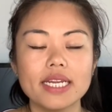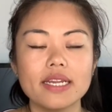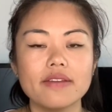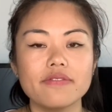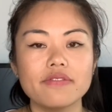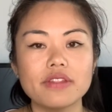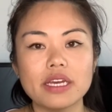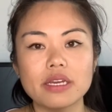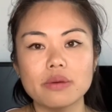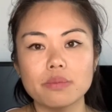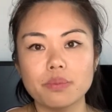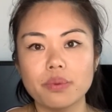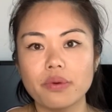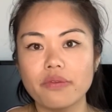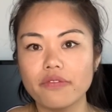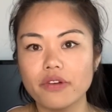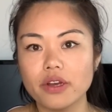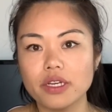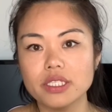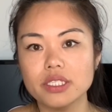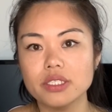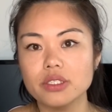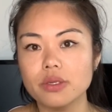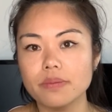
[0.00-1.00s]
If they
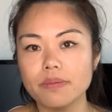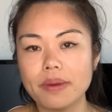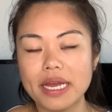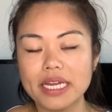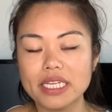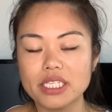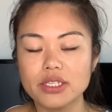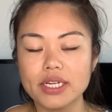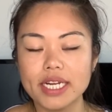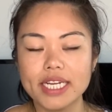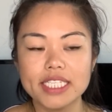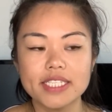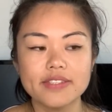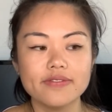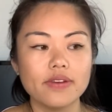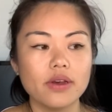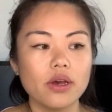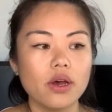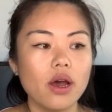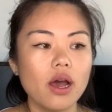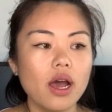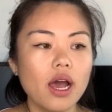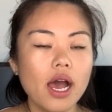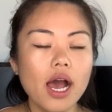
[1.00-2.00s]
prefer to do bank
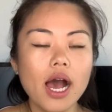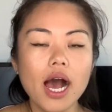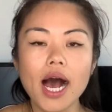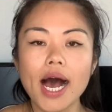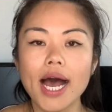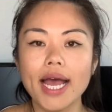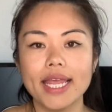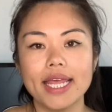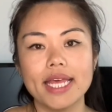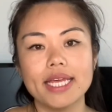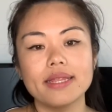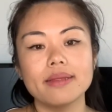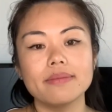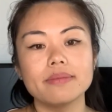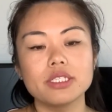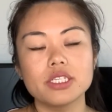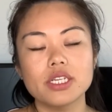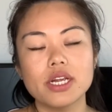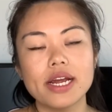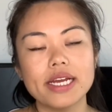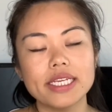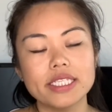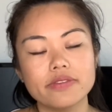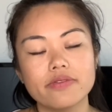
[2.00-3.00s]
transfer, I get them to
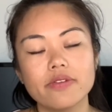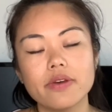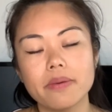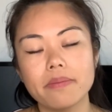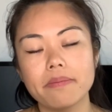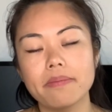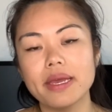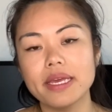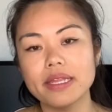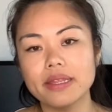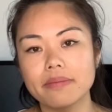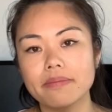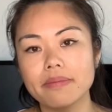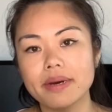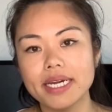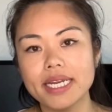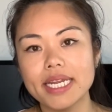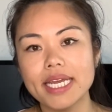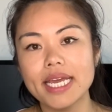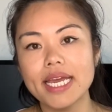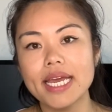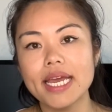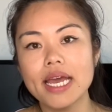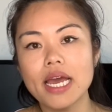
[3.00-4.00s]
transfer me the
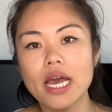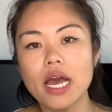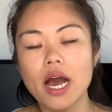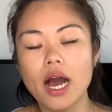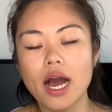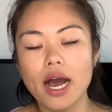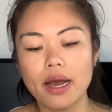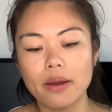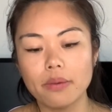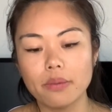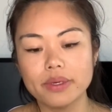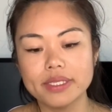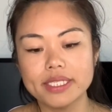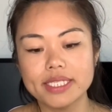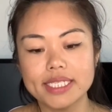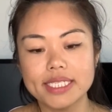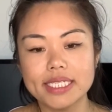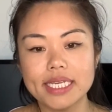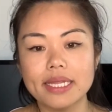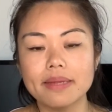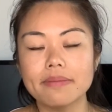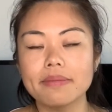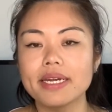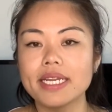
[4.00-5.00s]
money. I want to
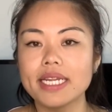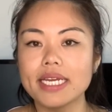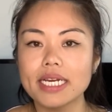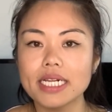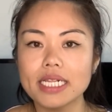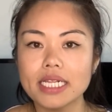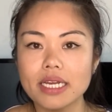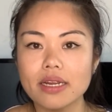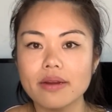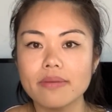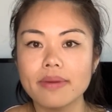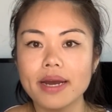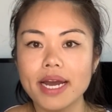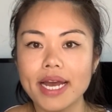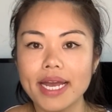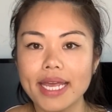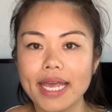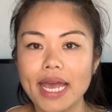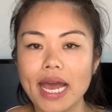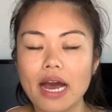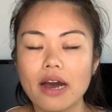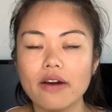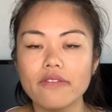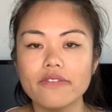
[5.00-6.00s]
see the money clear my
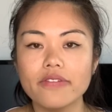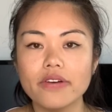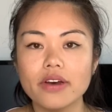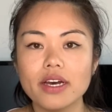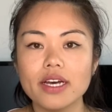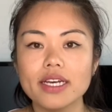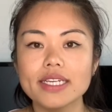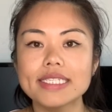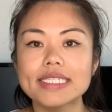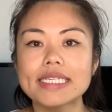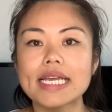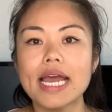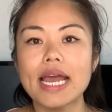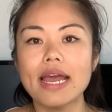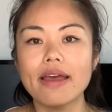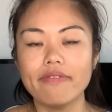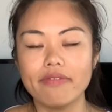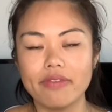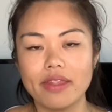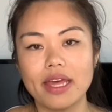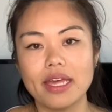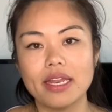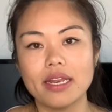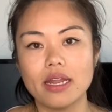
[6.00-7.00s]
account first,
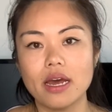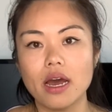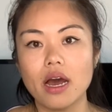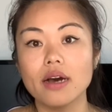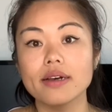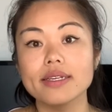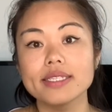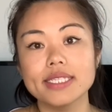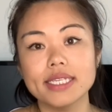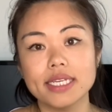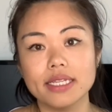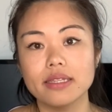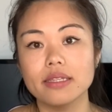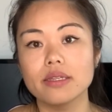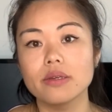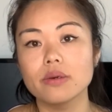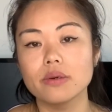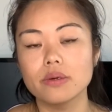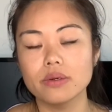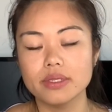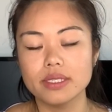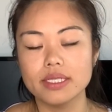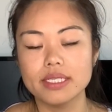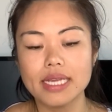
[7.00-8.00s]
and then I'll send the
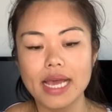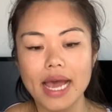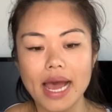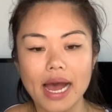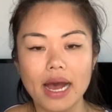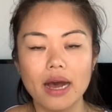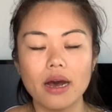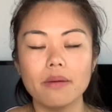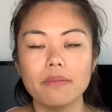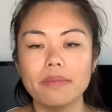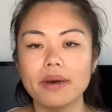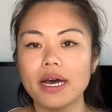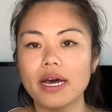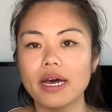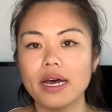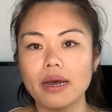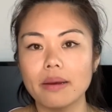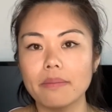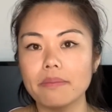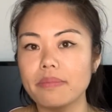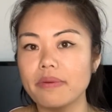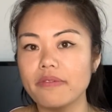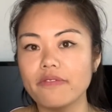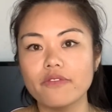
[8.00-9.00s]
goods out. But
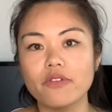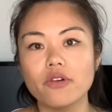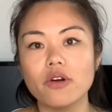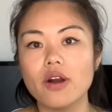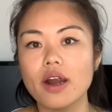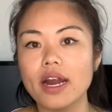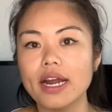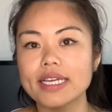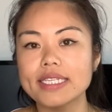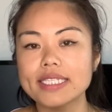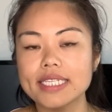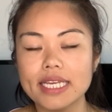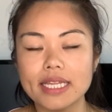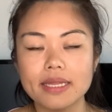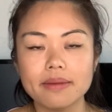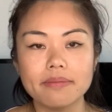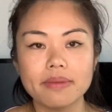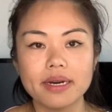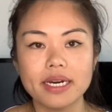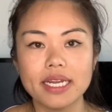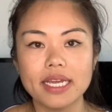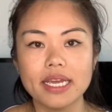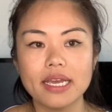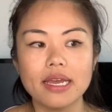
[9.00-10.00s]
before I see the
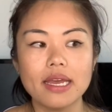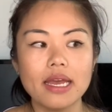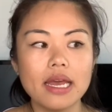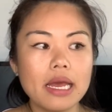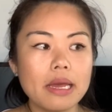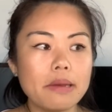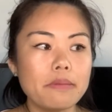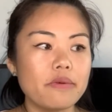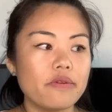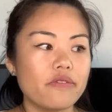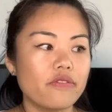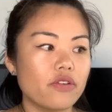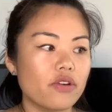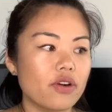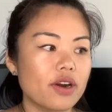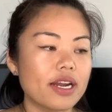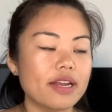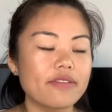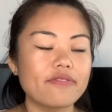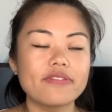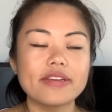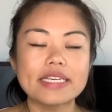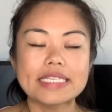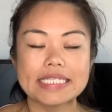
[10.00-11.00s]
money, before
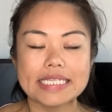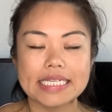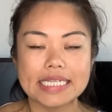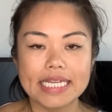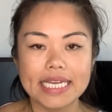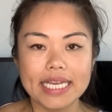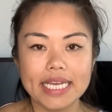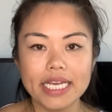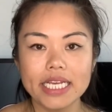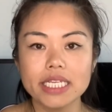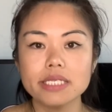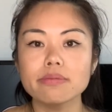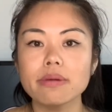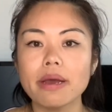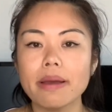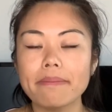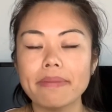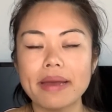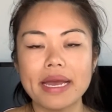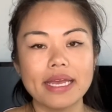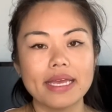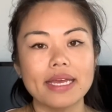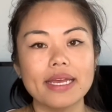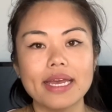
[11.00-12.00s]
it physically hits my
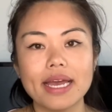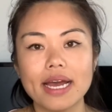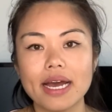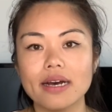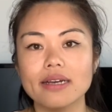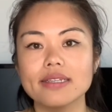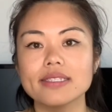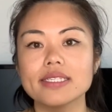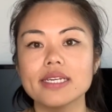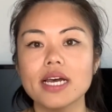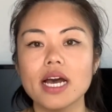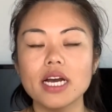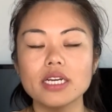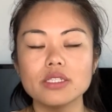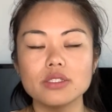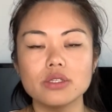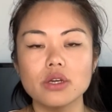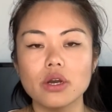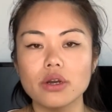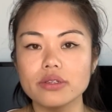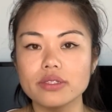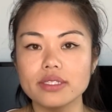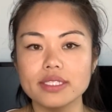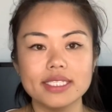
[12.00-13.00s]
bank accounts, I
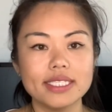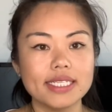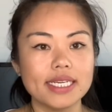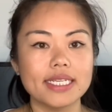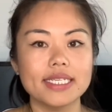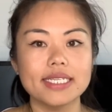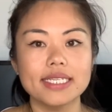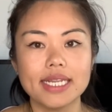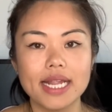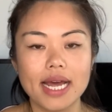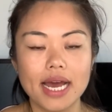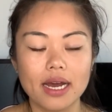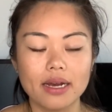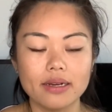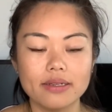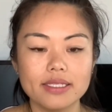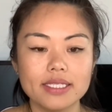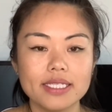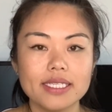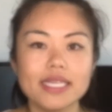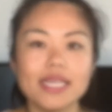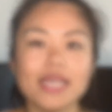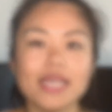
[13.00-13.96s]
don't send it out.